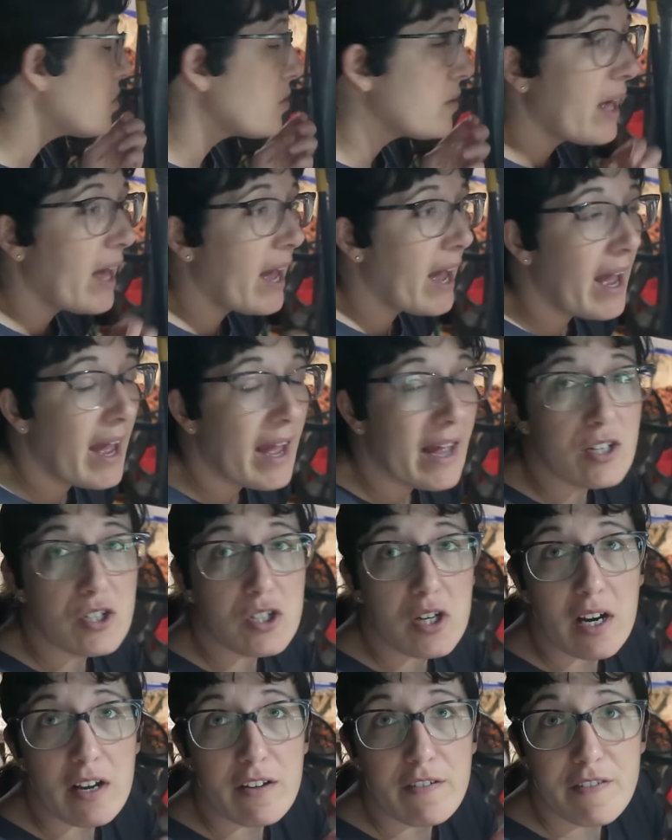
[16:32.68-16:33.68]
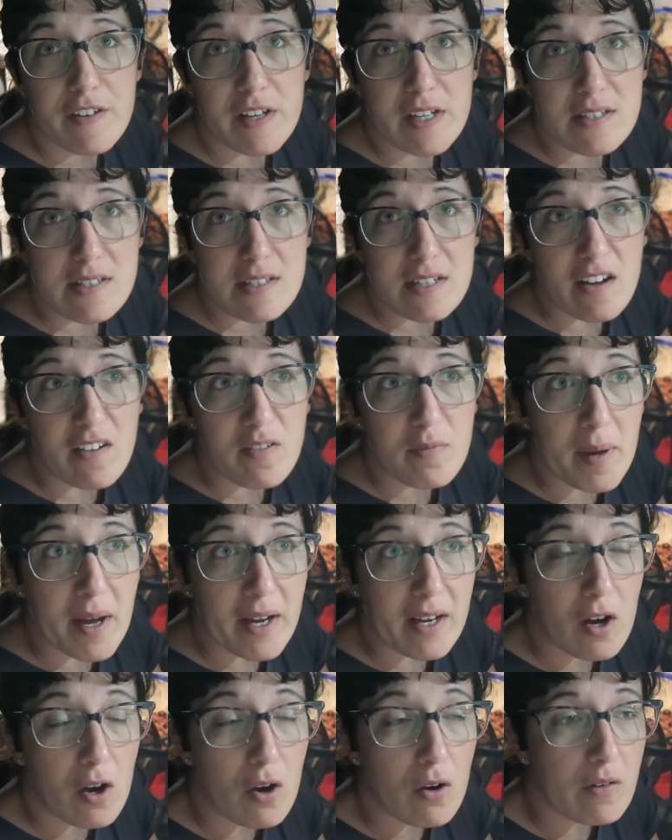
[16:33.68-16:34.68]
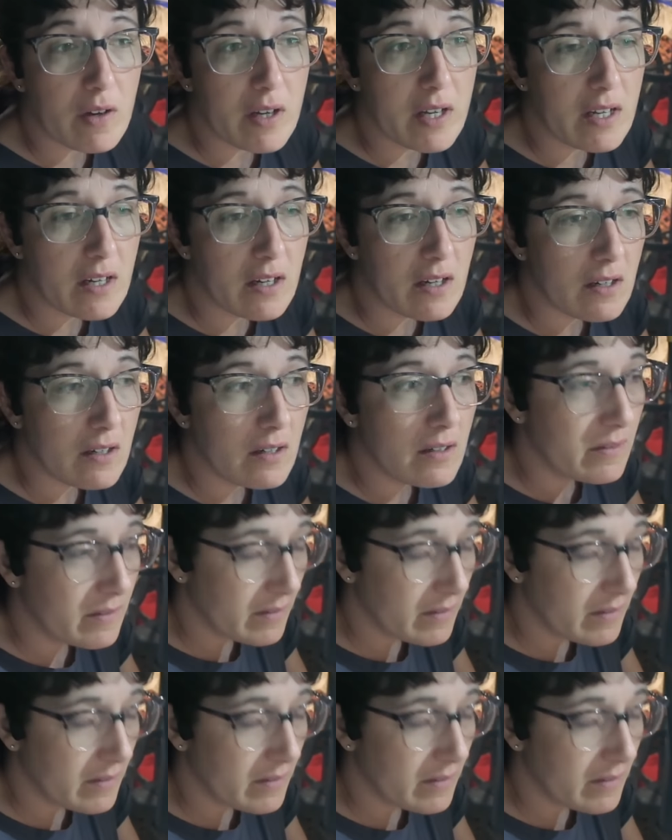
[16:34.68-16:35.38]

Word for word: do that and try to fit stuff back over here